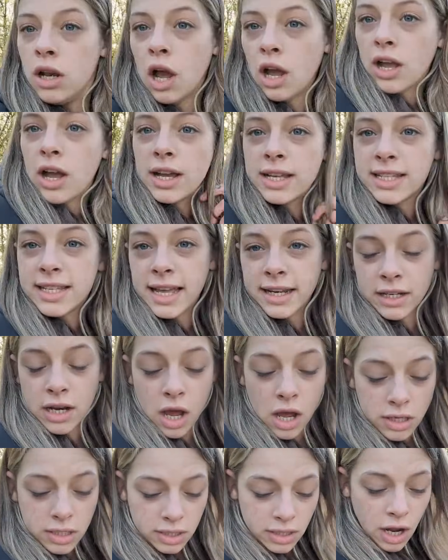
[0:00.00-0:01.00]
Like I said
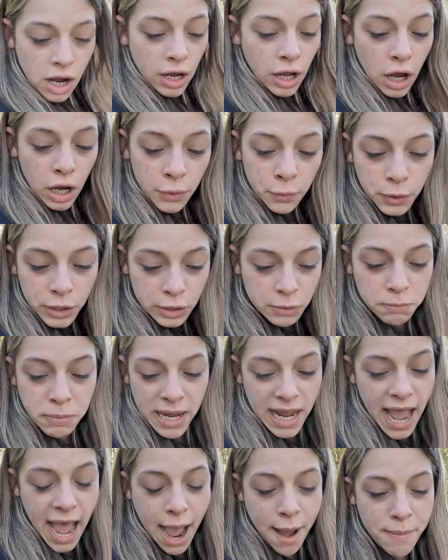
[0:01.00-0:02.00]
last night, I would
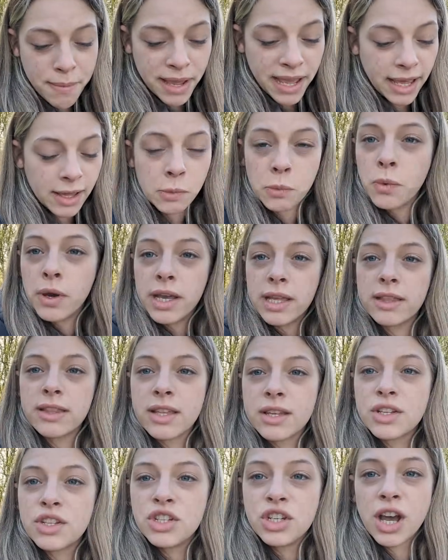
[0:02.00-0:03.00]
be happy with
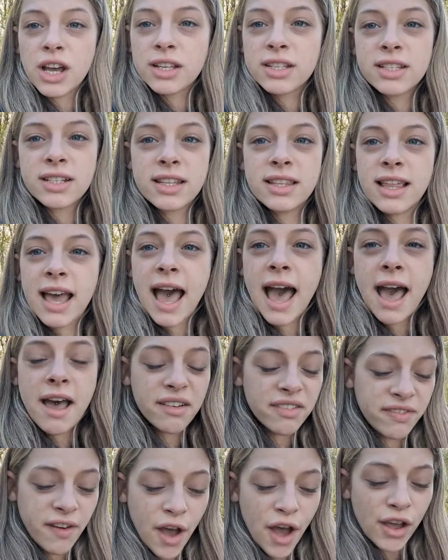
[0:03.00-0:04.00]
just that
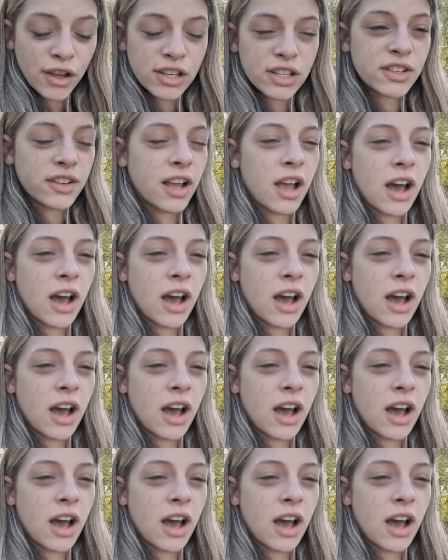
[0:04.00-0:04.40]
first